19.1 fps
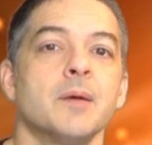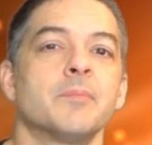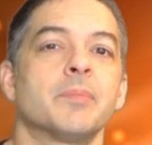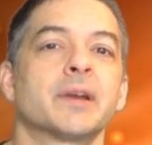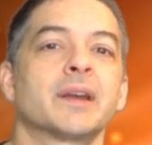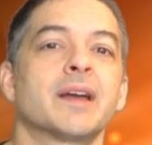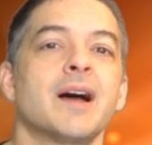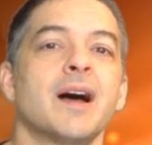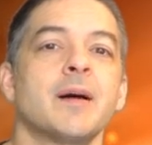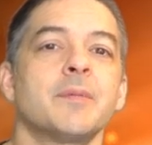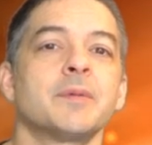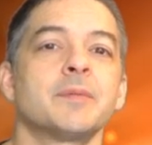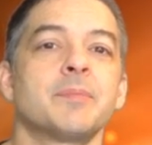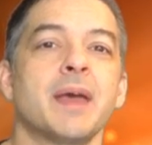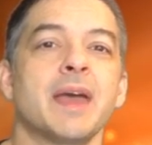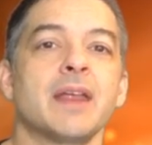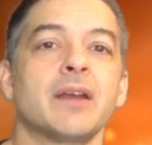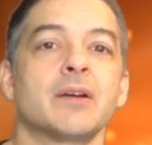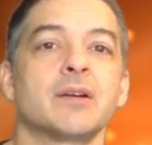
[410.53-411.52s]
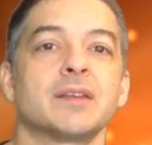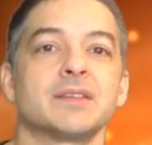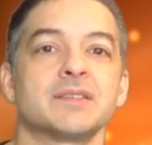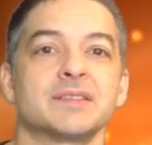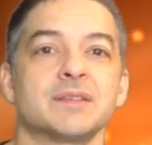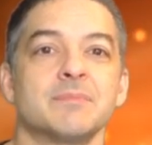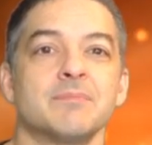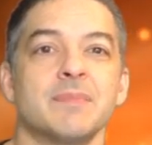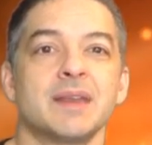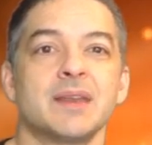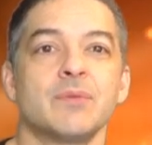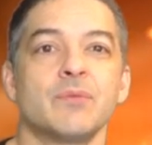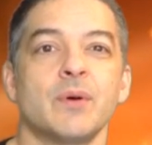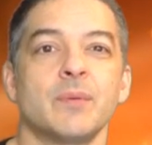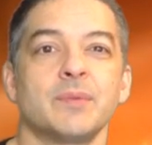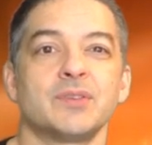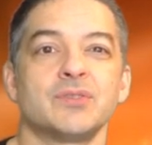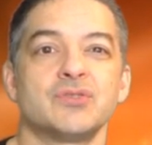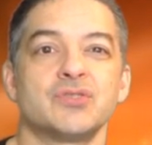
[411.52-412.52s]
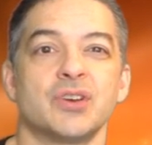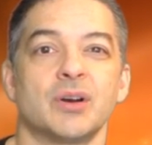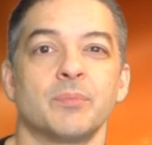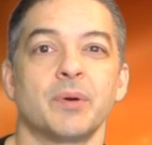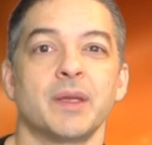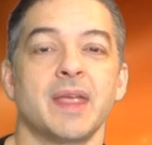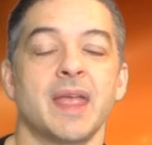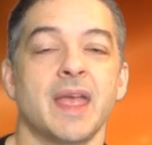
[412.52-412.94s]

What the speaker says: But a common pattern is that many women jump